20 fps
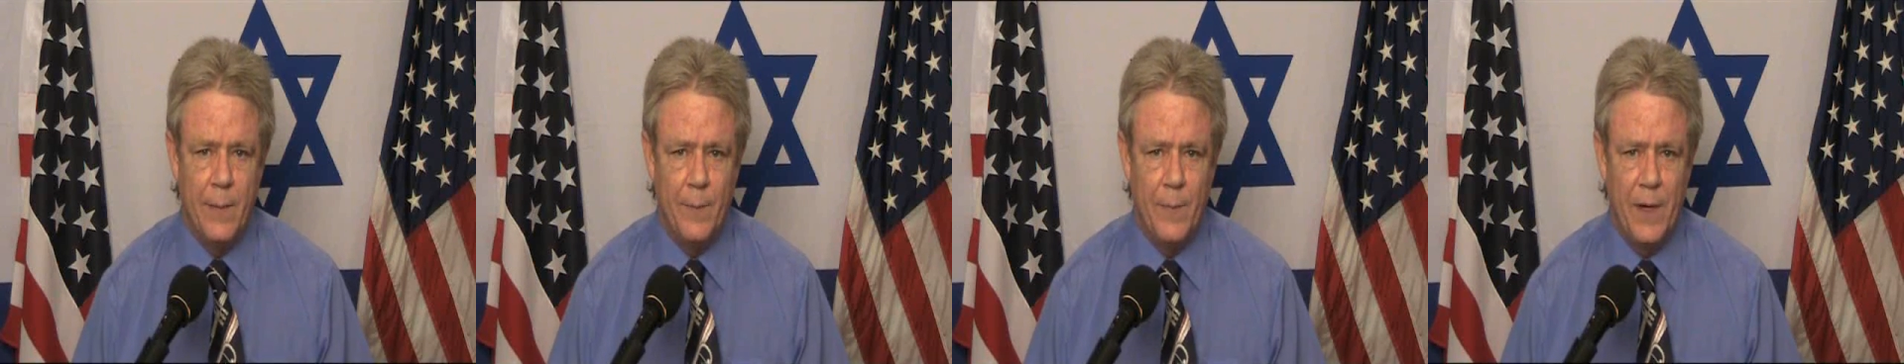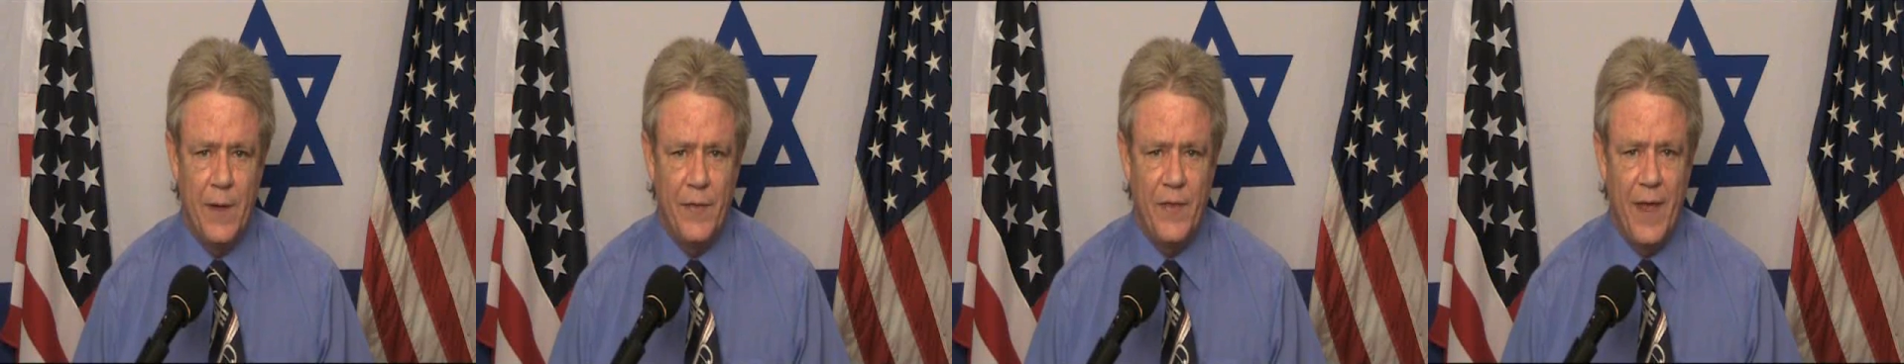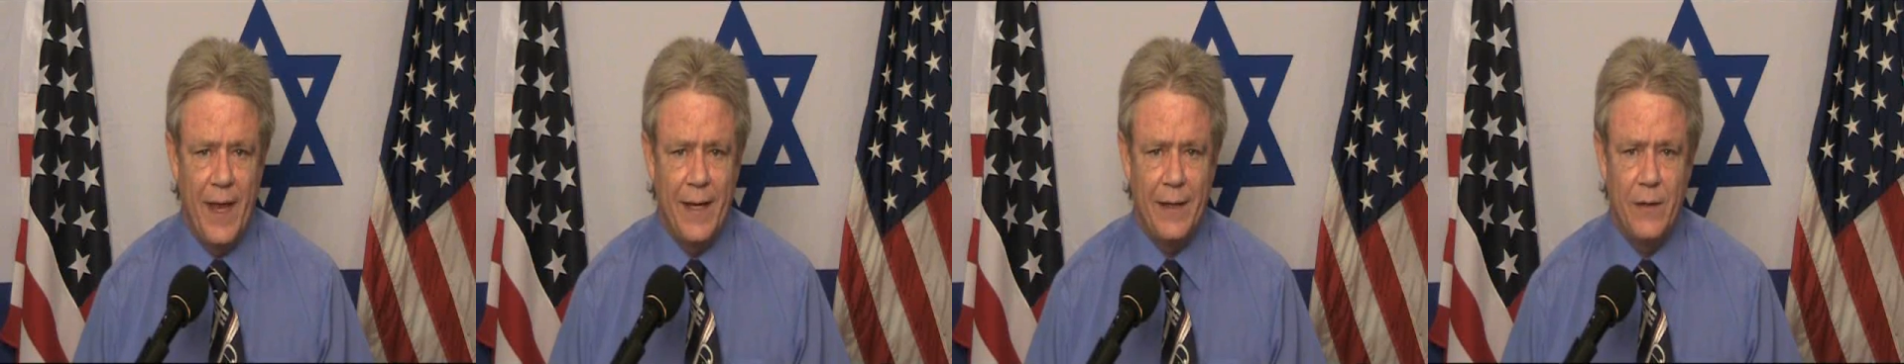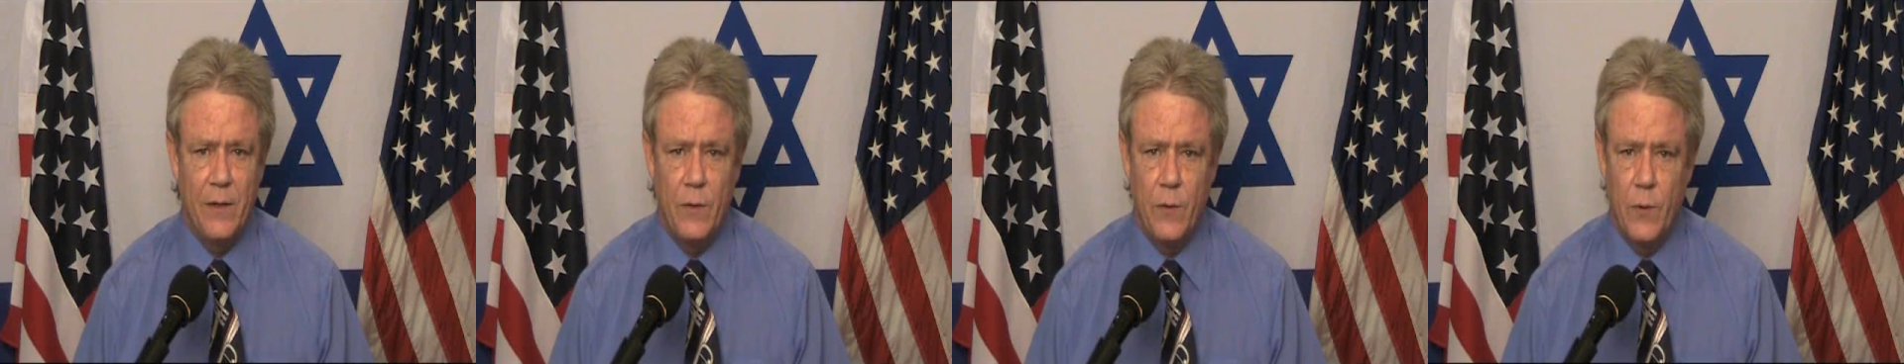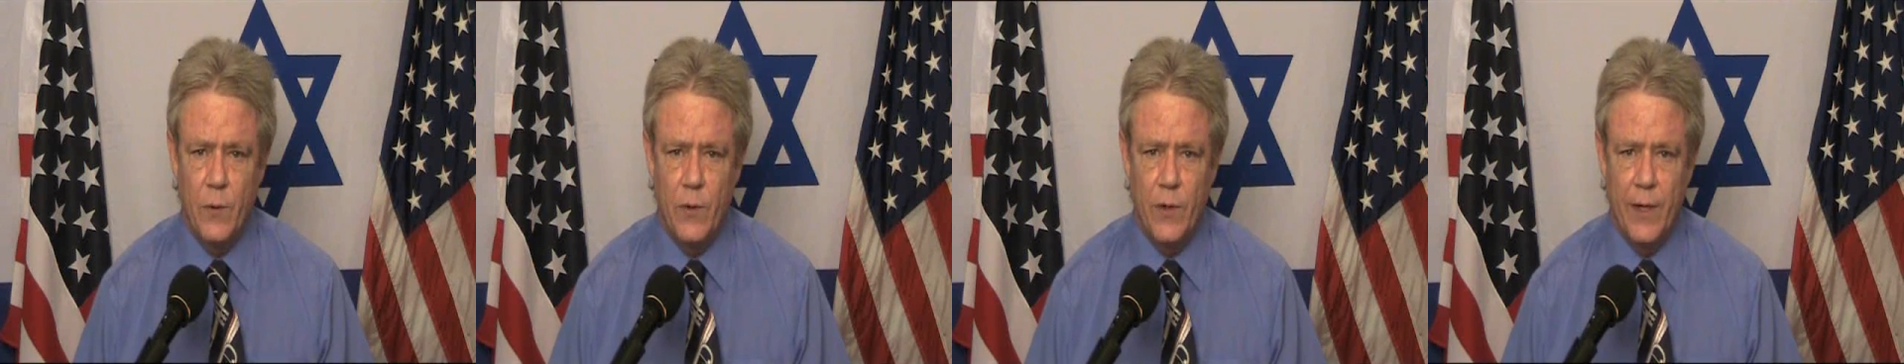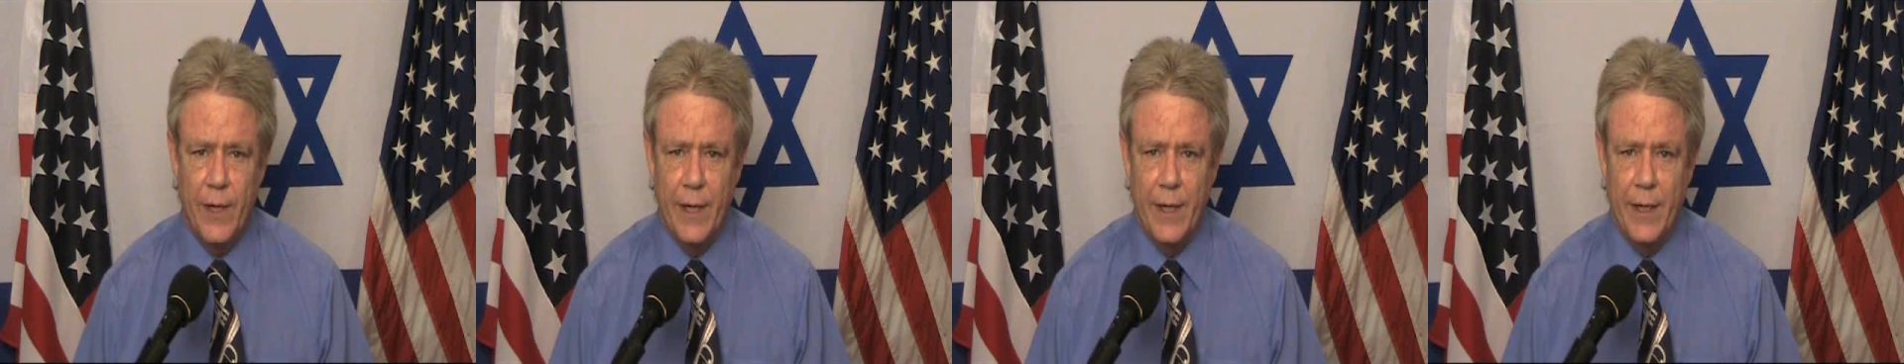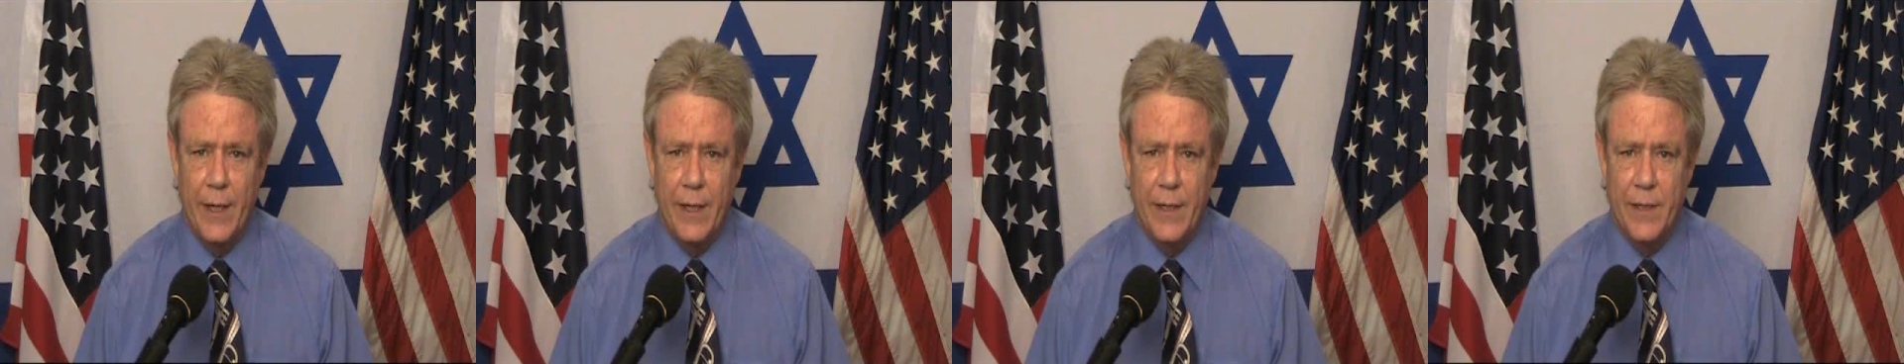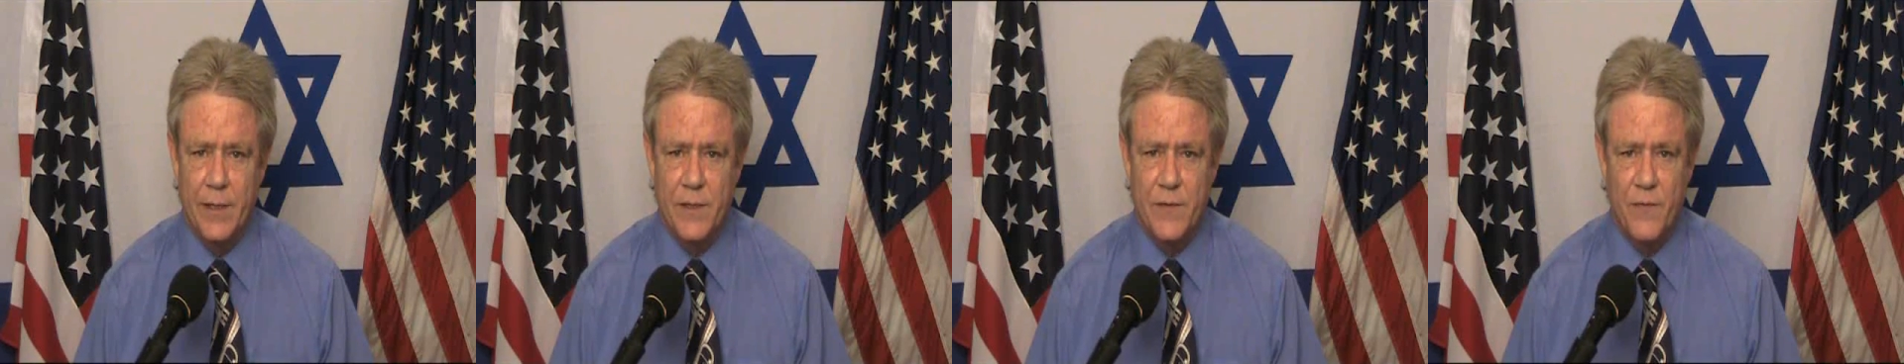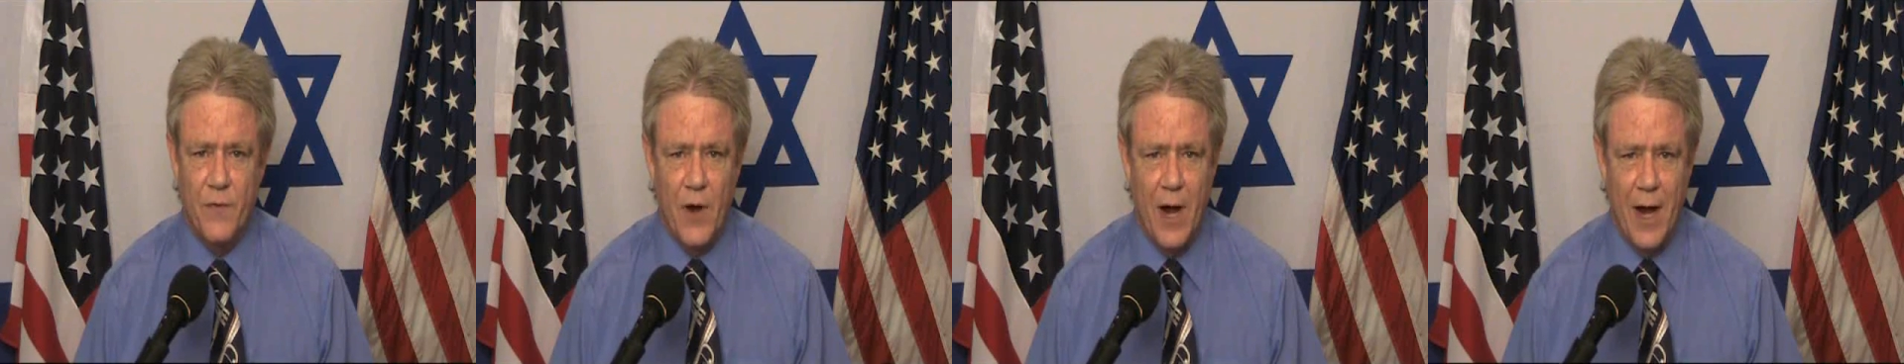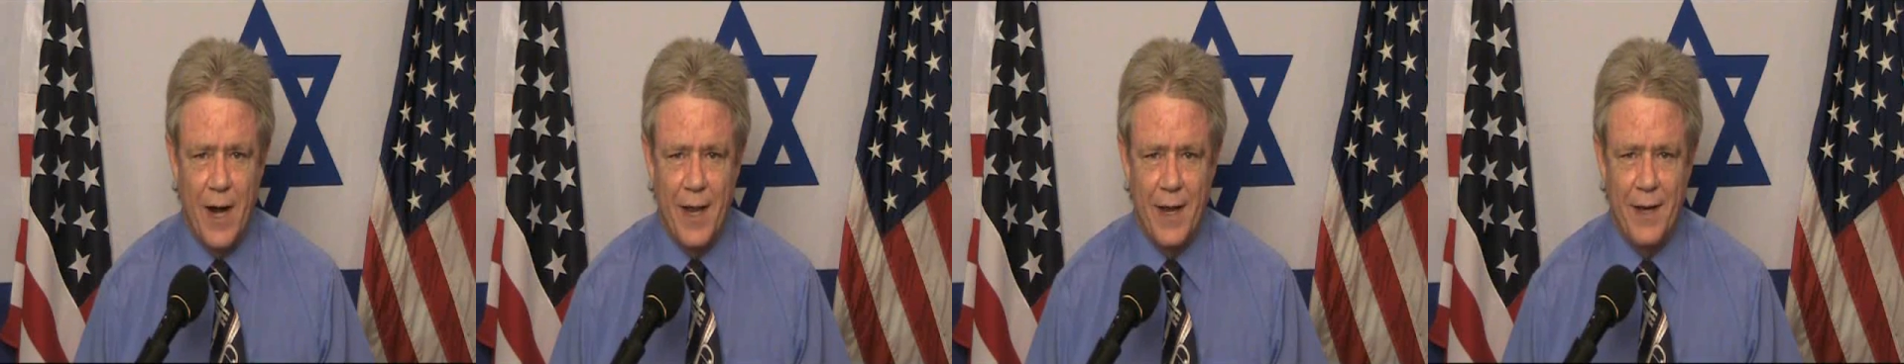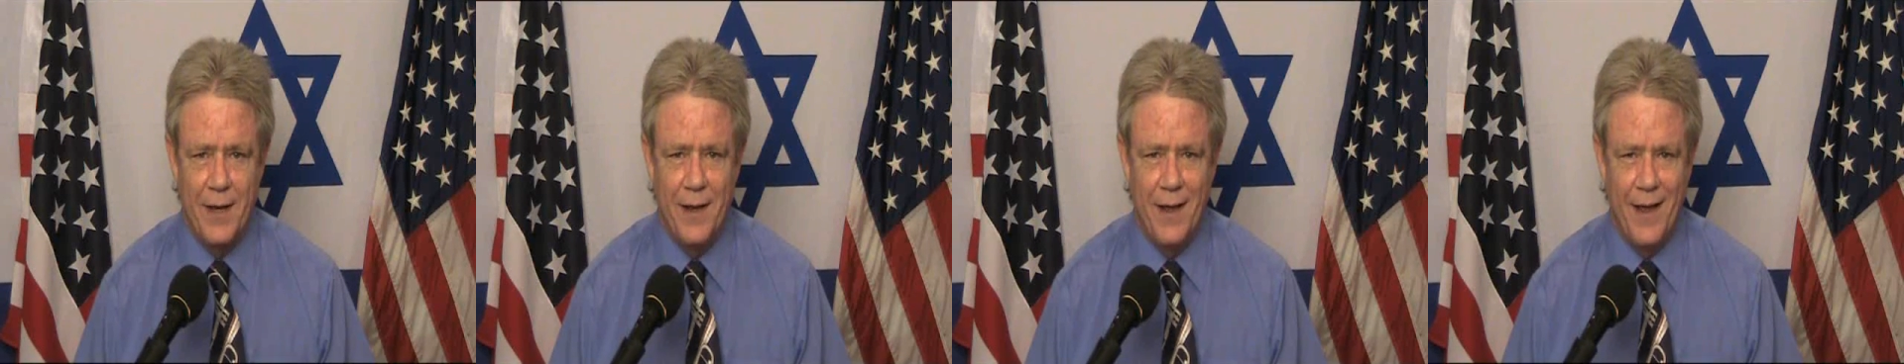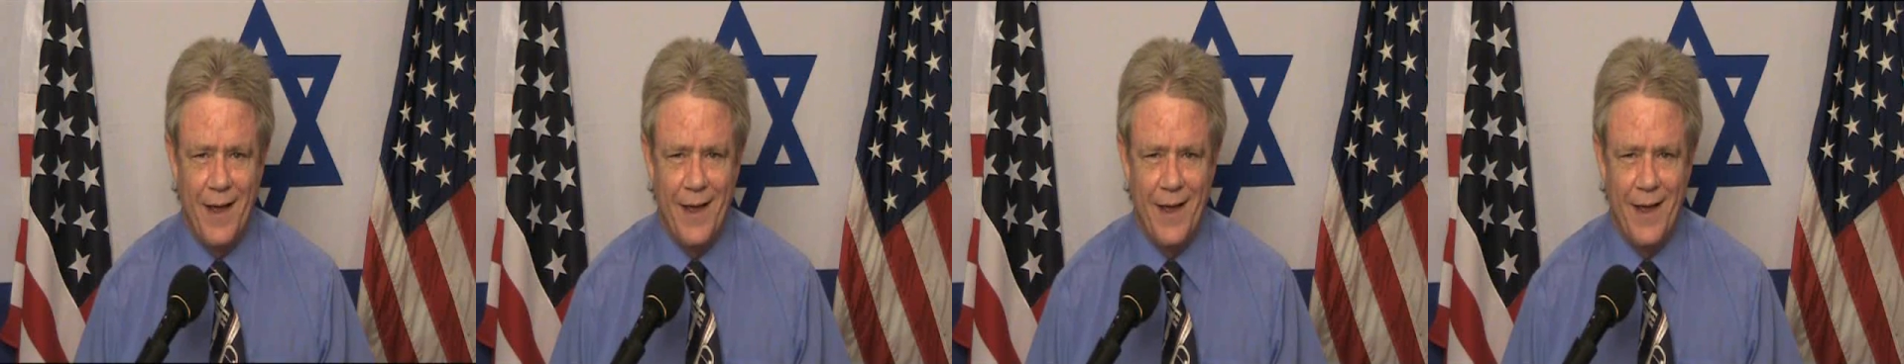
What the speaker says: But thank the Lord, it is Friday,